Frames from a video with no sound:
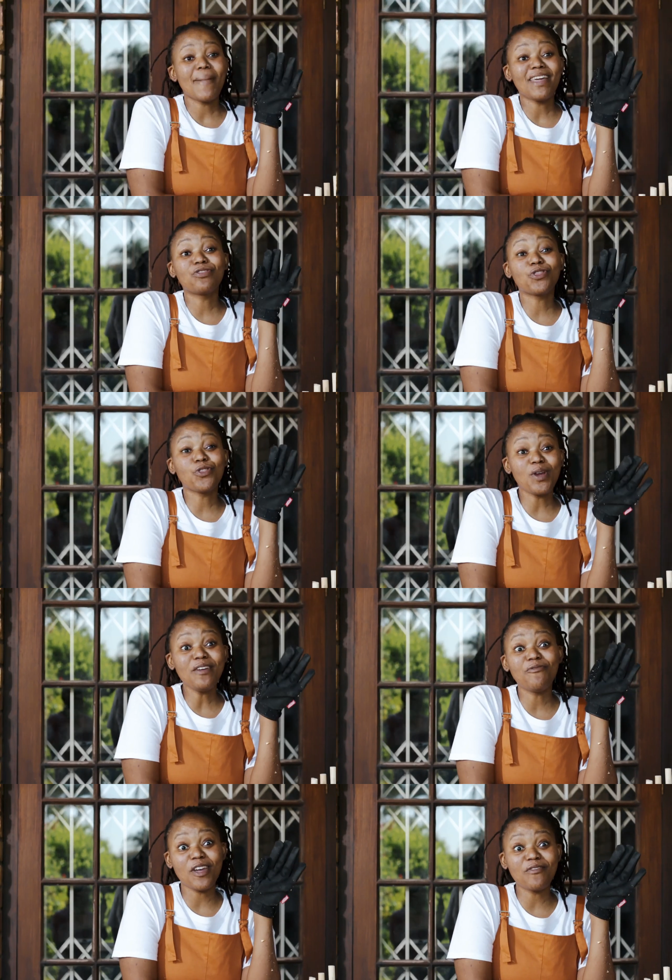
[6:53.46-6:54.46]
My three
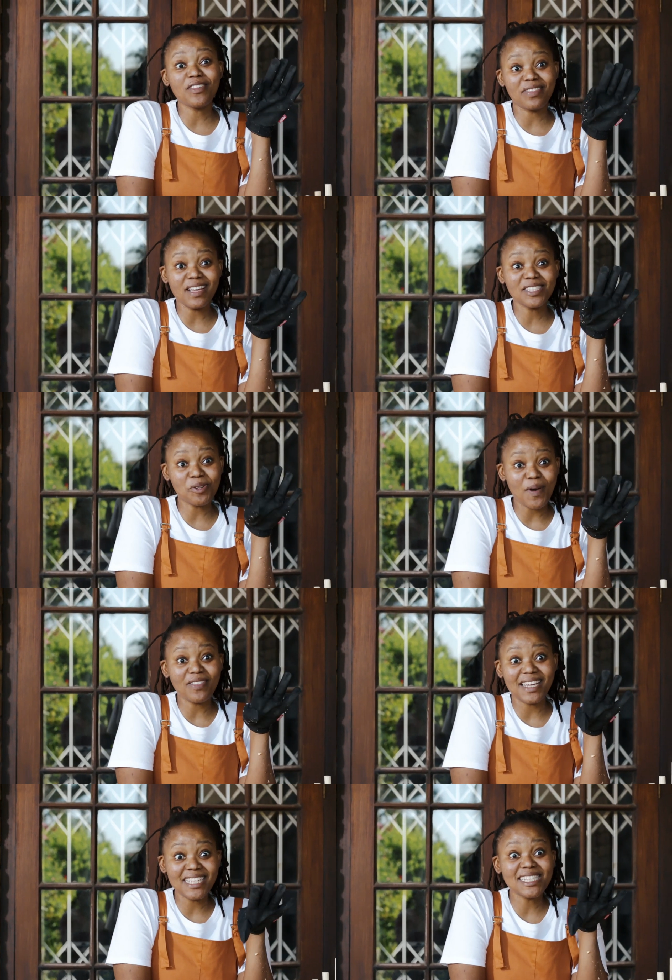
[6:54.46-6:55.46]
favorite things
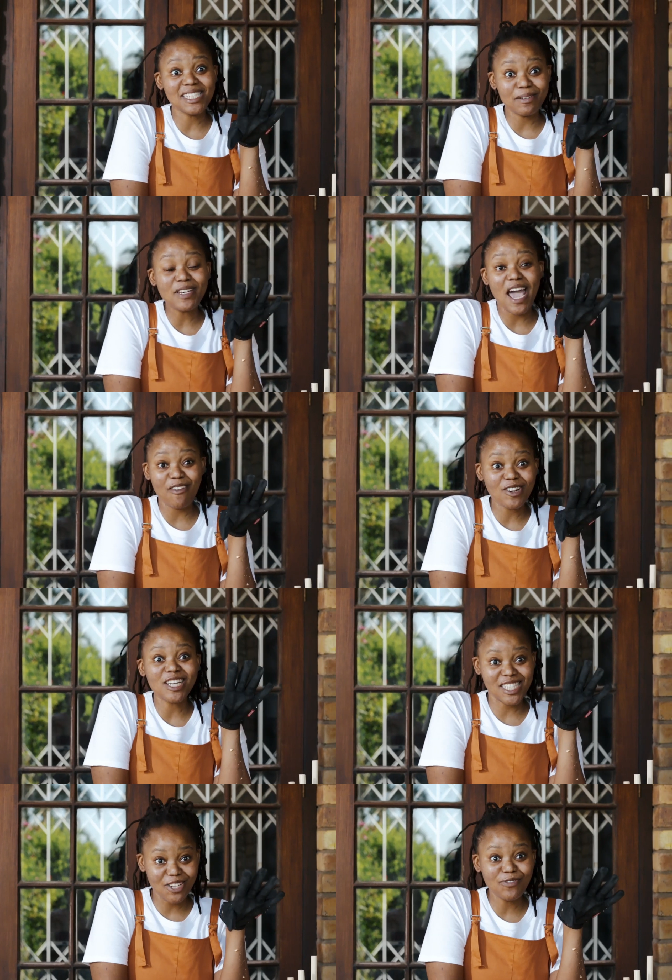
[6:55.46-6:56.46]
about the Interceptor
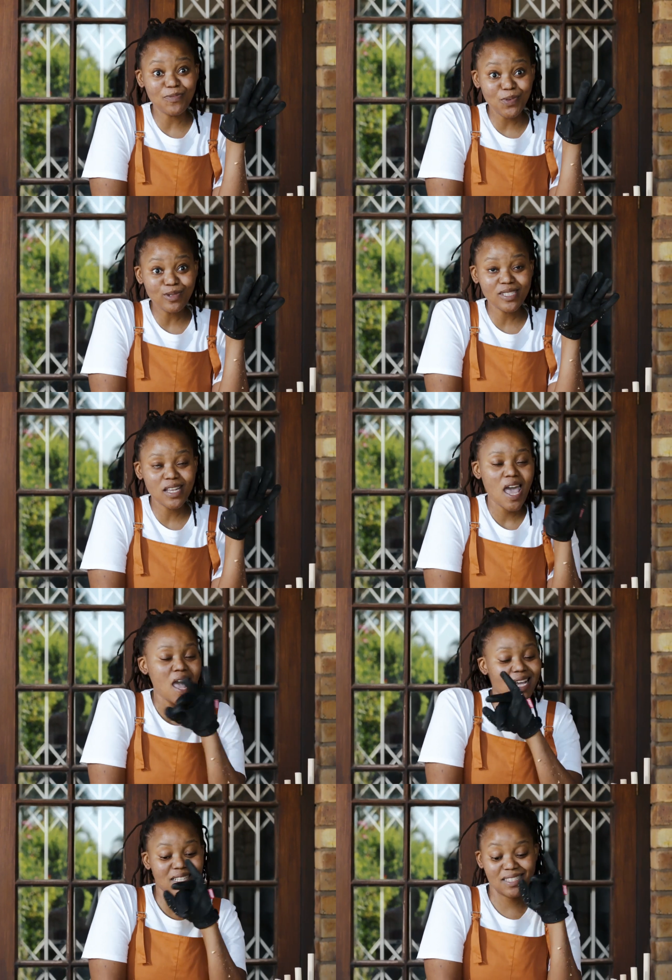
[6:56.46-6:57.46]
Africa safety boots
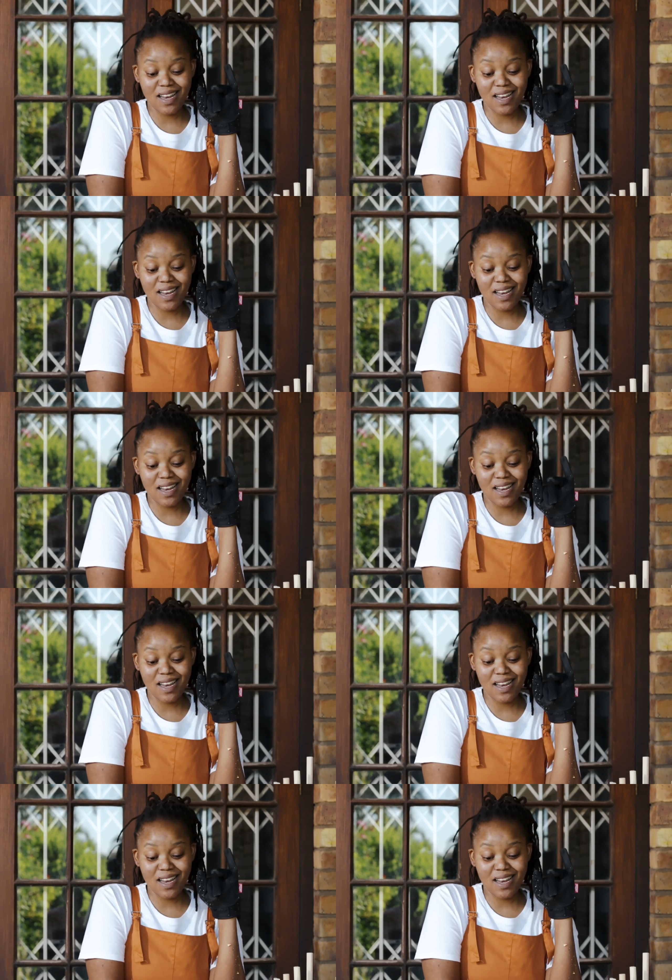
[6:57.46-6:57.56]
is,